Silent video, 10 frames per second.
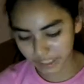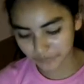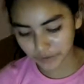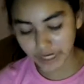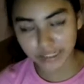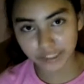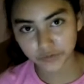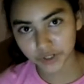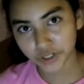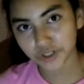If you guys
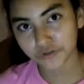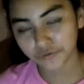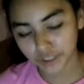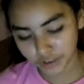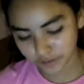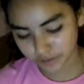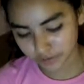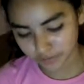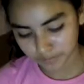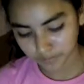see me in other
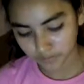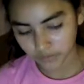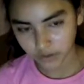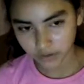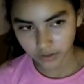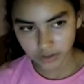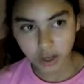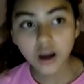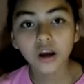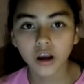videos,
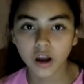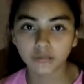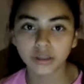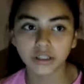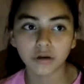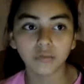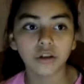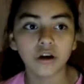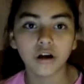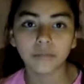comment down
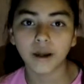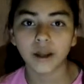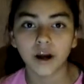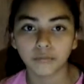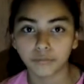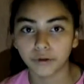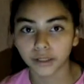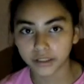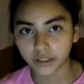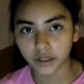below on my Aunt
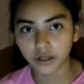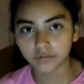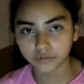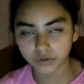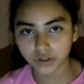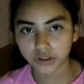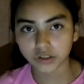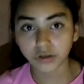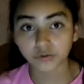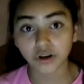Brenda.
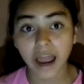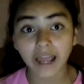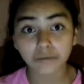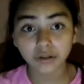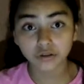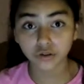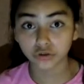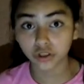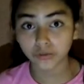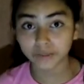Subscribe to
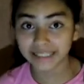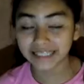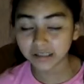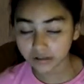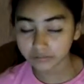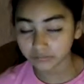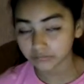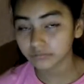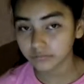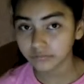her, please.
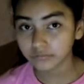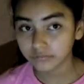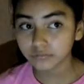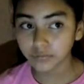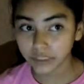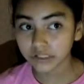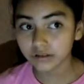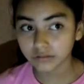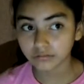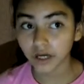
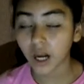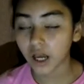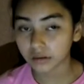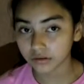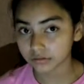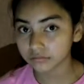Please, a lot.